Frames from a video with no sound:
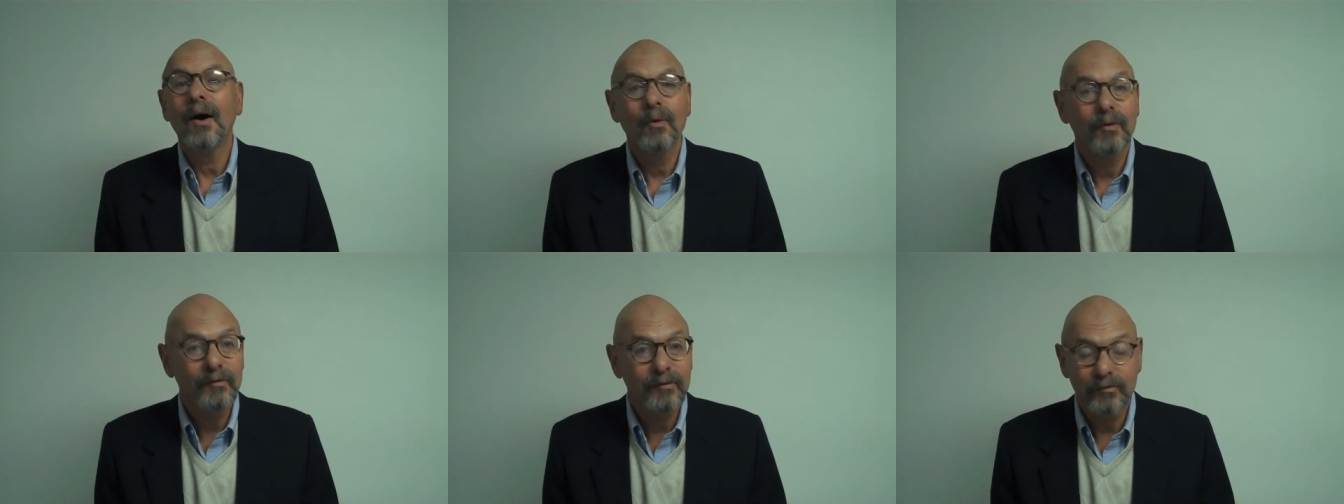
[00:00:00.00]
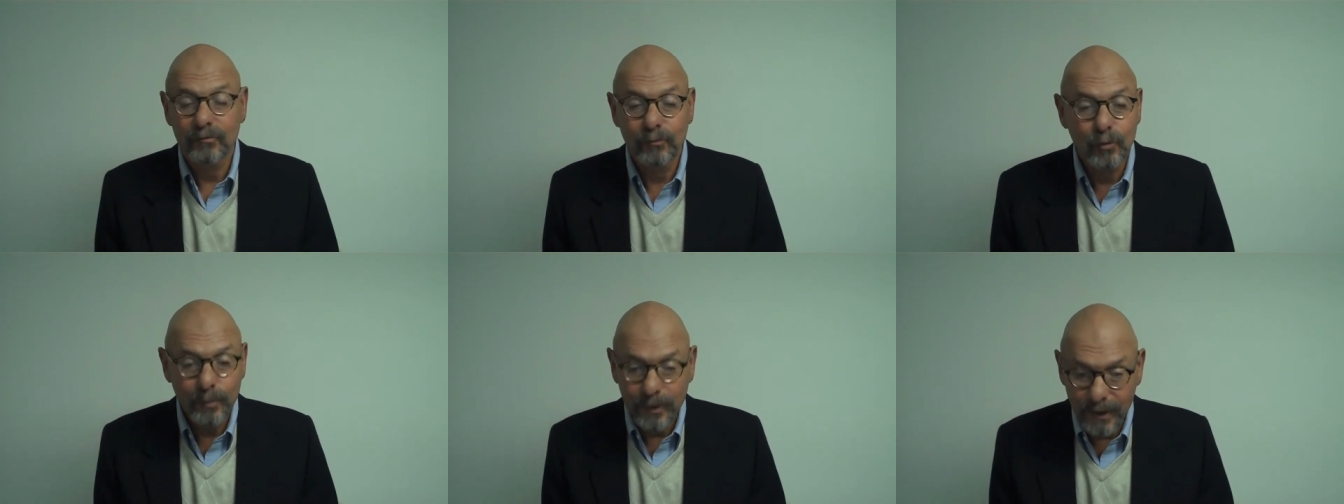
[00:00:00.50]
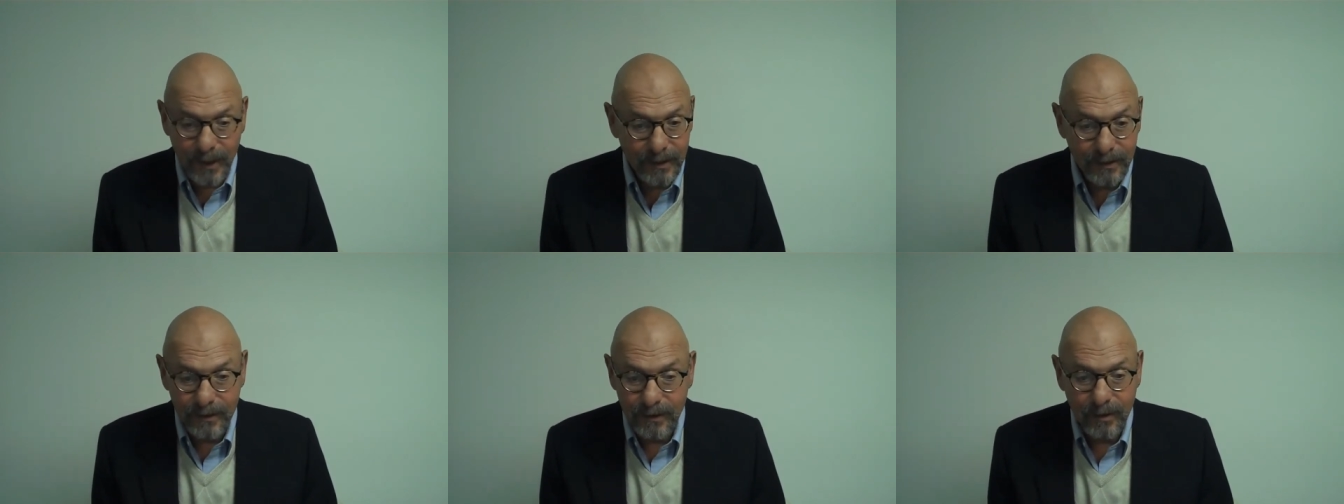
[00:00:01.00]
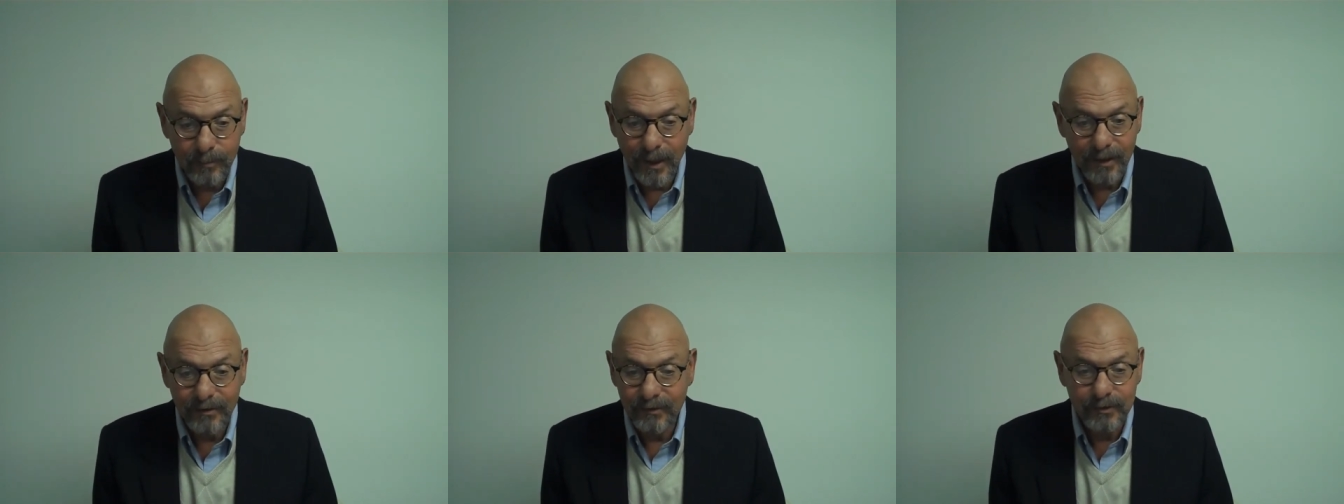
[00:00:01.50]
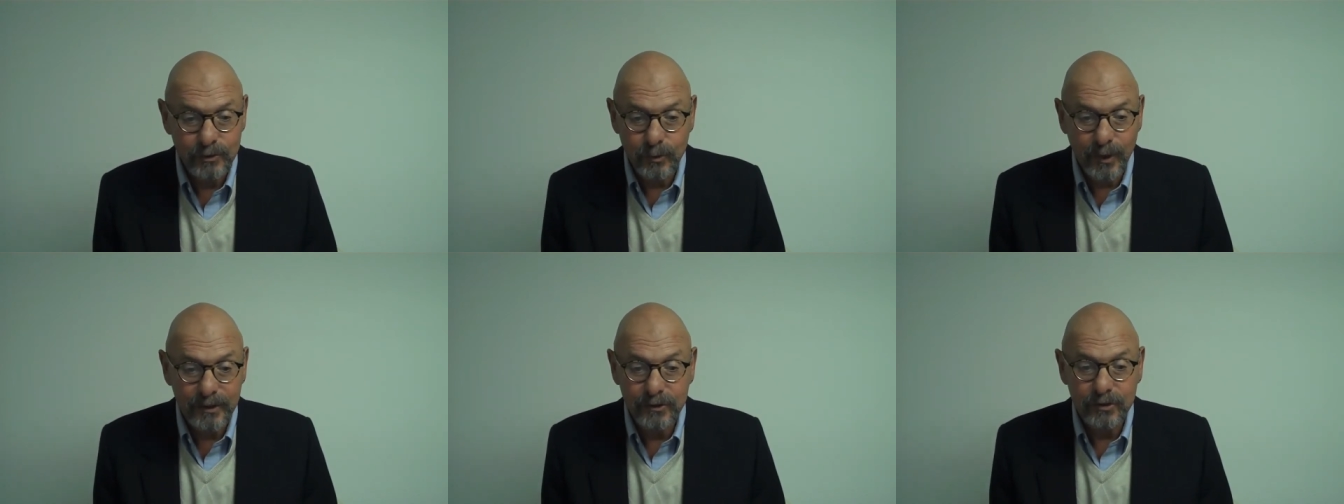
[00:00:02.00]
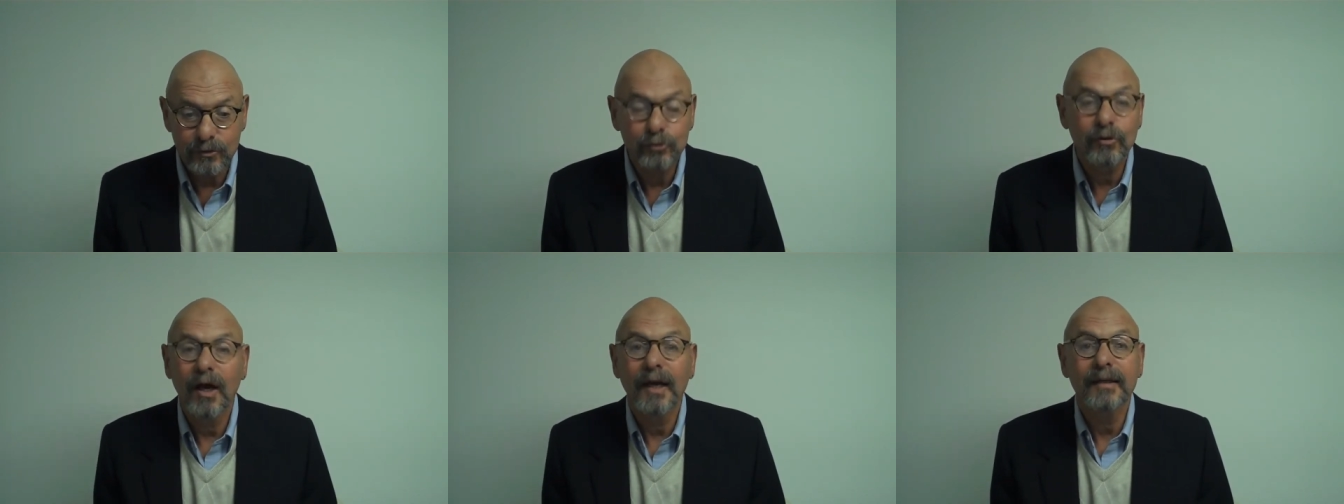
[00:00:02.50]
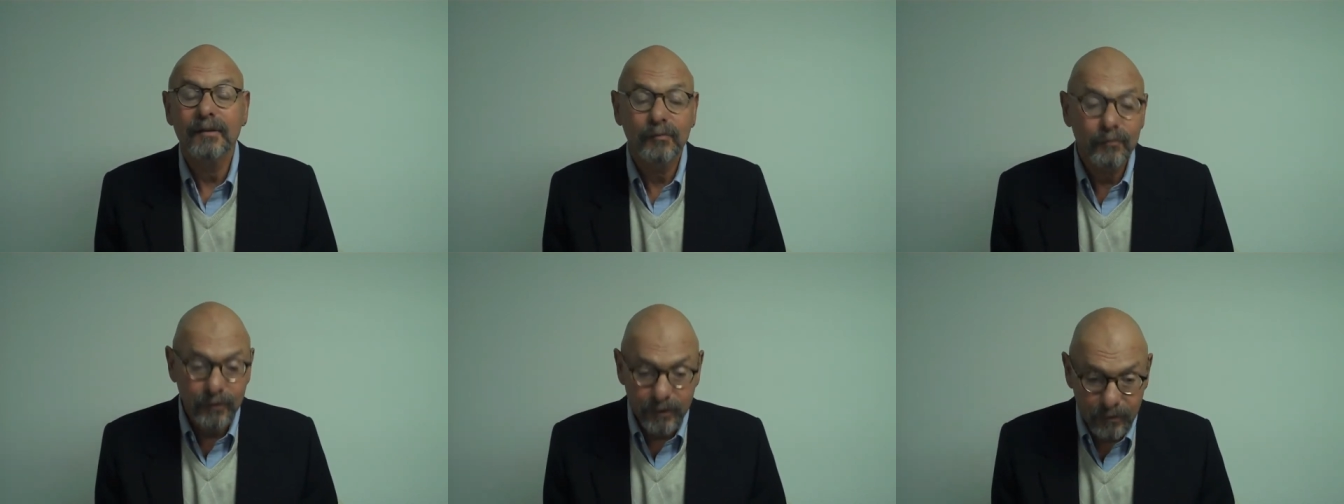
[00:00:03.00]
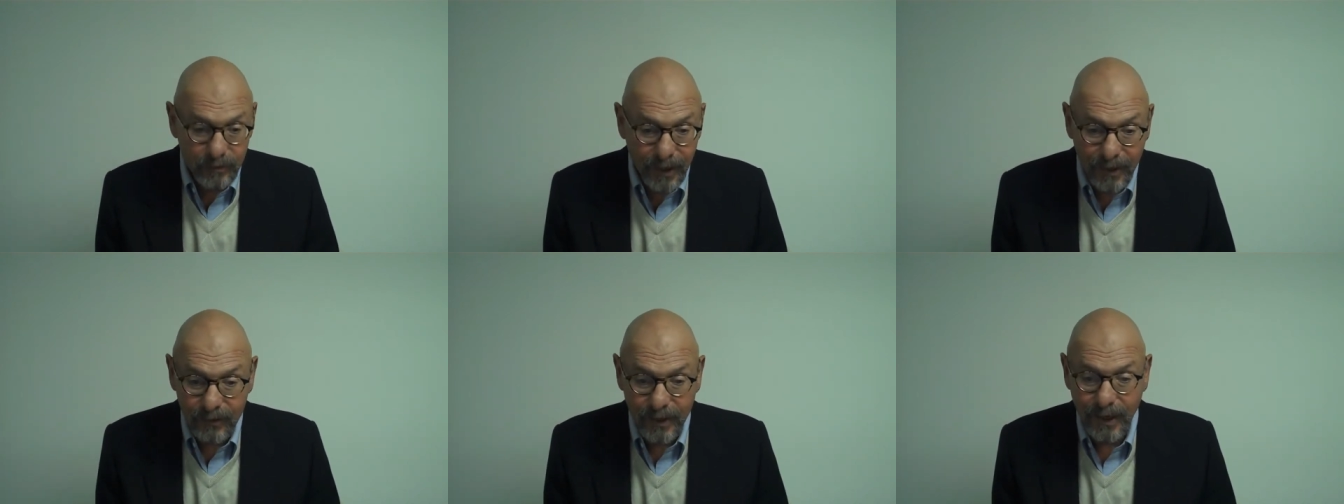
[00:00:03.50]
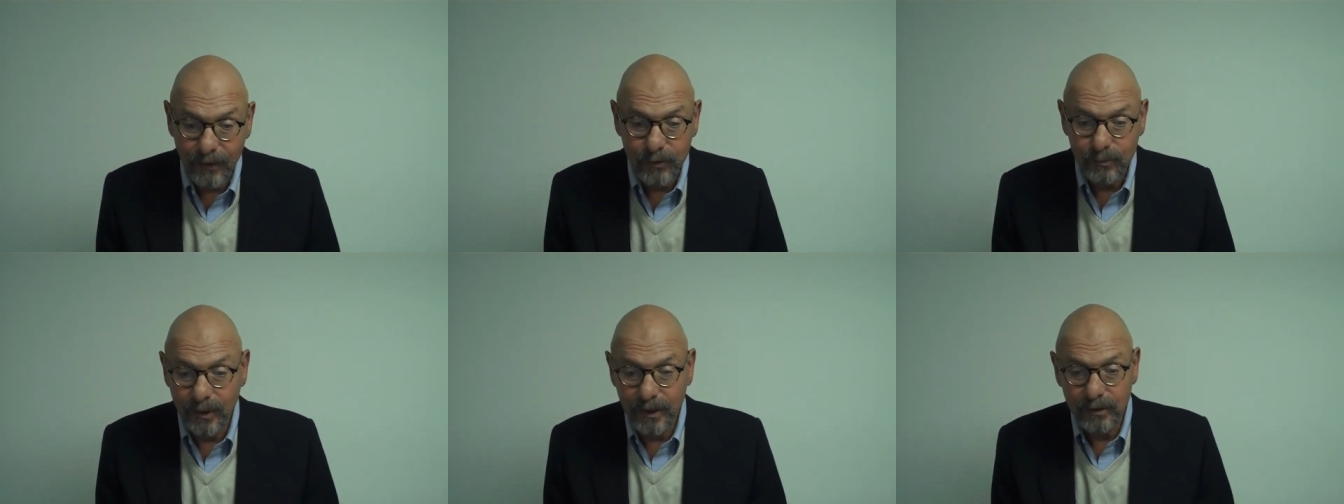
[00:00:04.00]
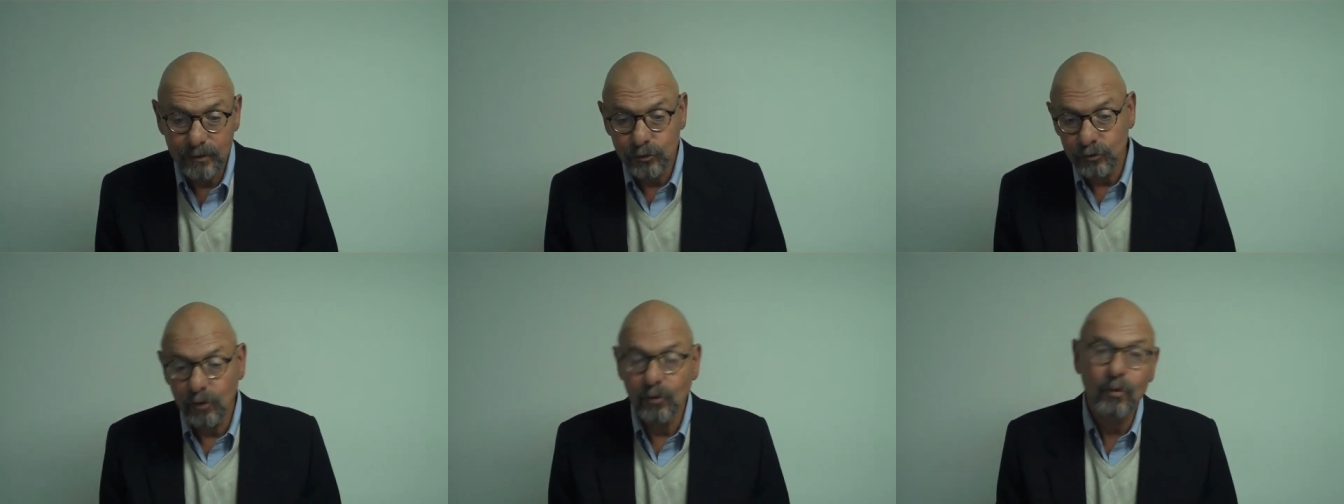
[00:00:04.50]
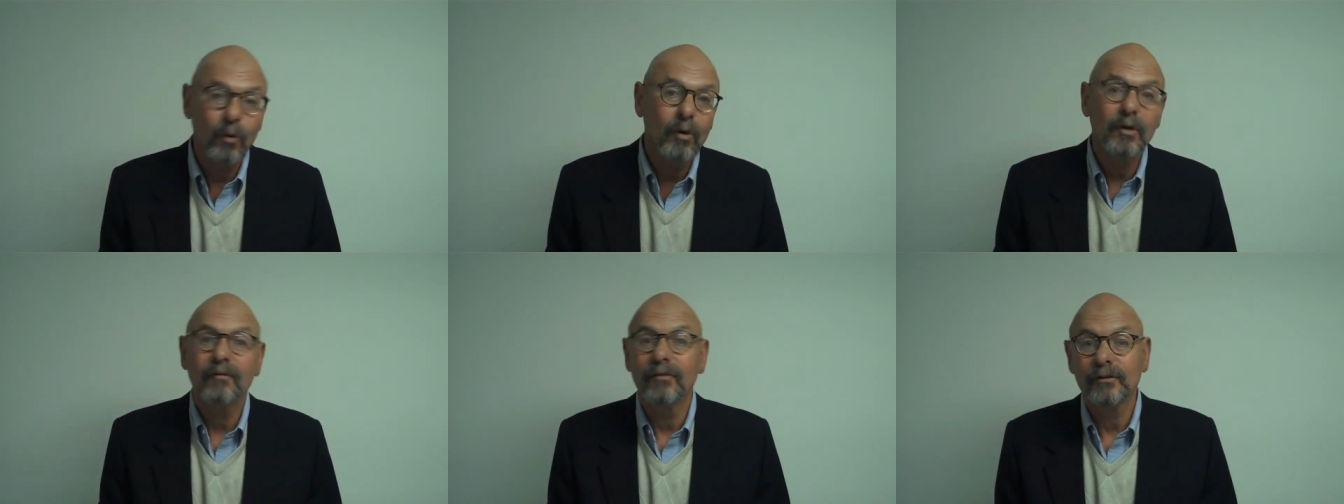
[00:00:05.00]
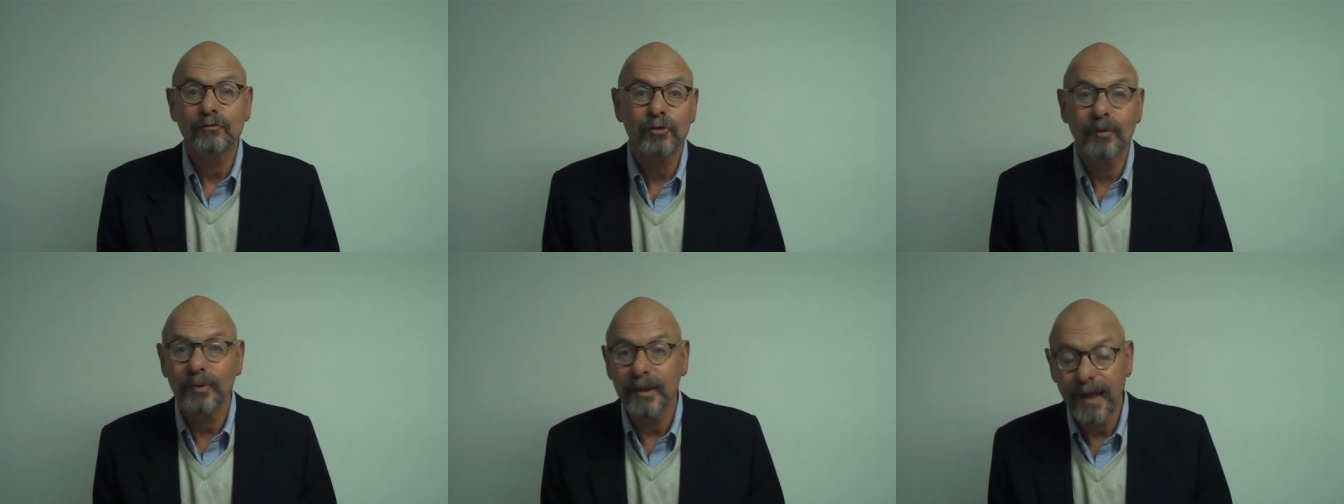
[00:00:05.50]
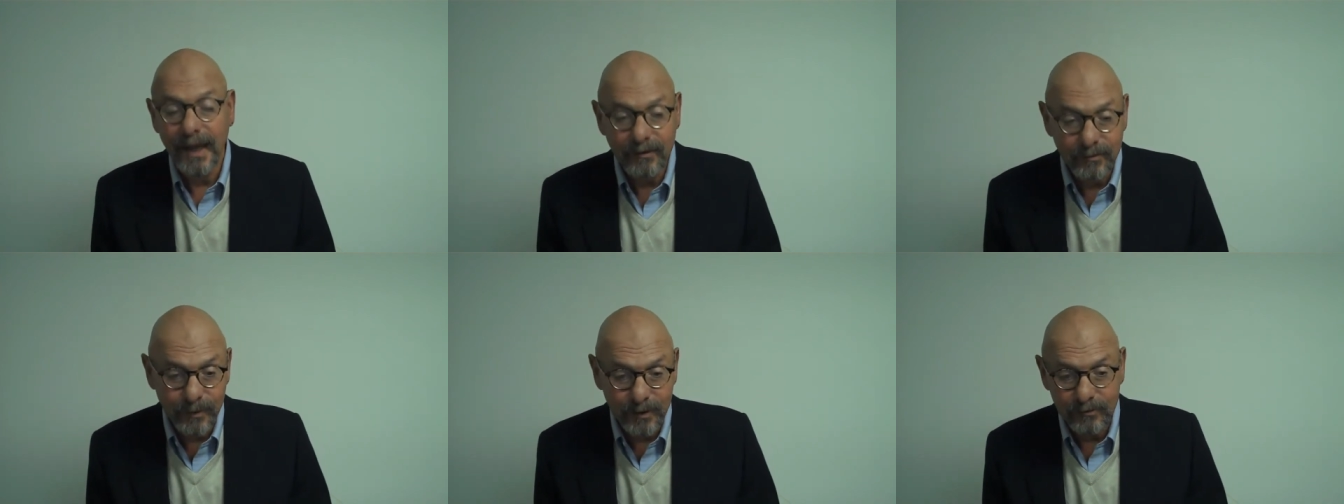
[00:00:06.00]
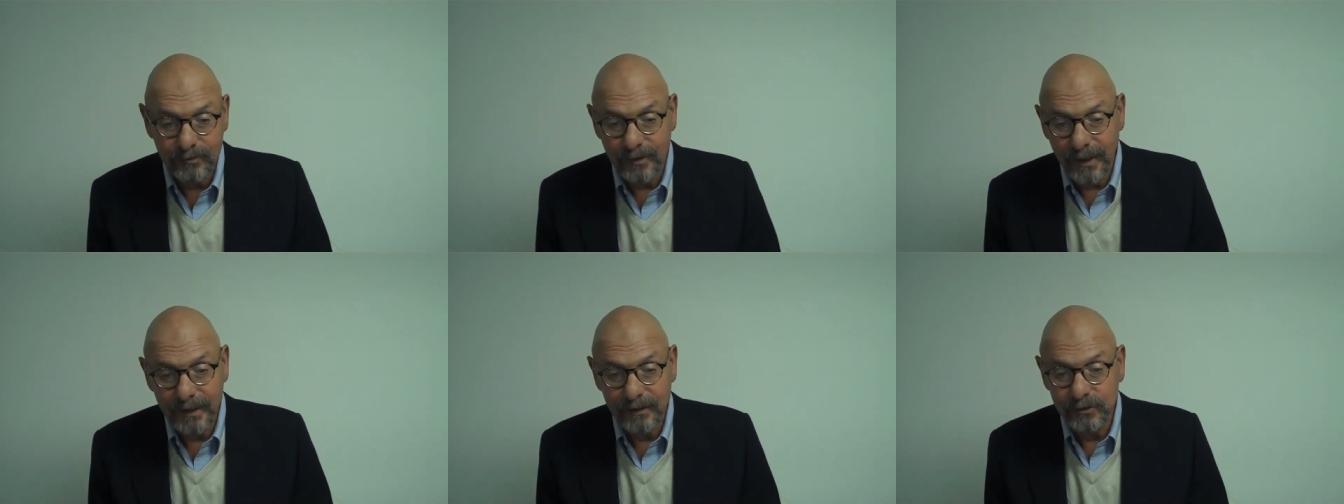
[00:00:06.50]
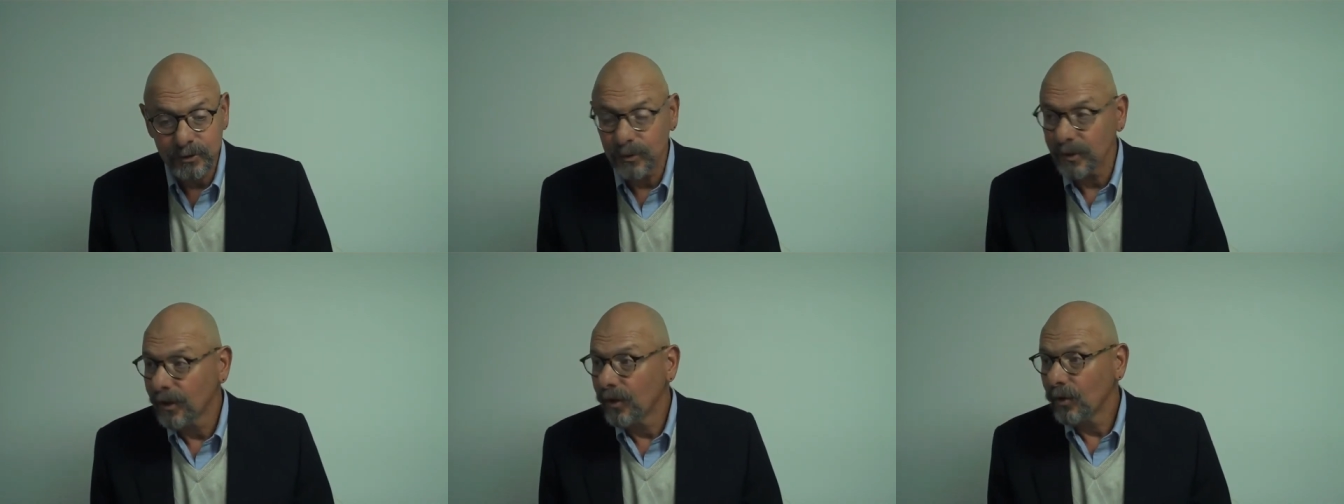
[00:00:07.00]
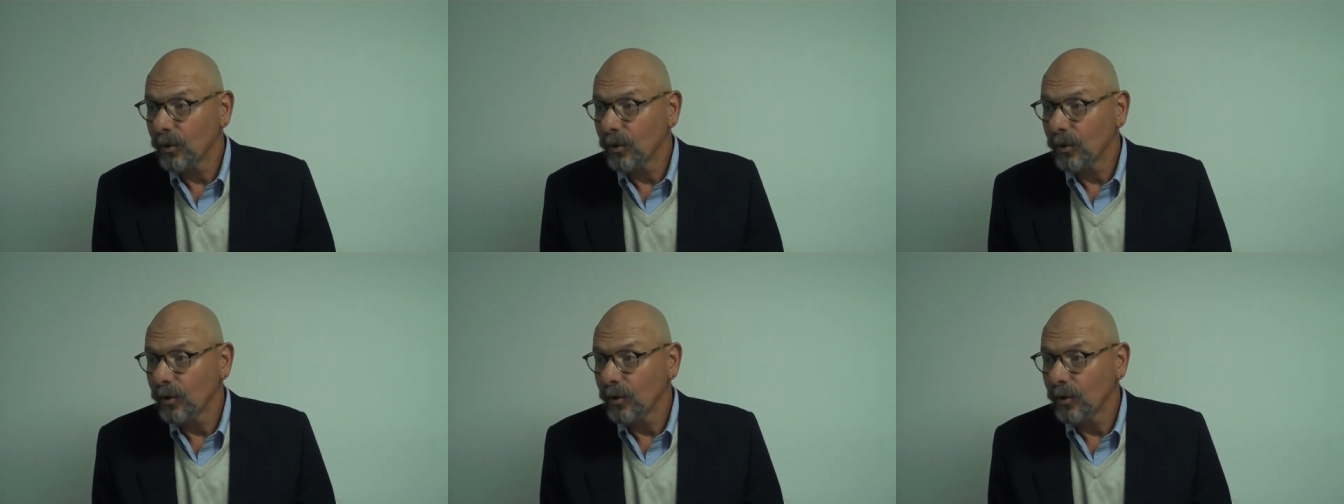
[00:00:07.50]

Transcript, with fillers: hours ruminating about a situation, trying to figure out how you might control all of the troubling aspects related to it,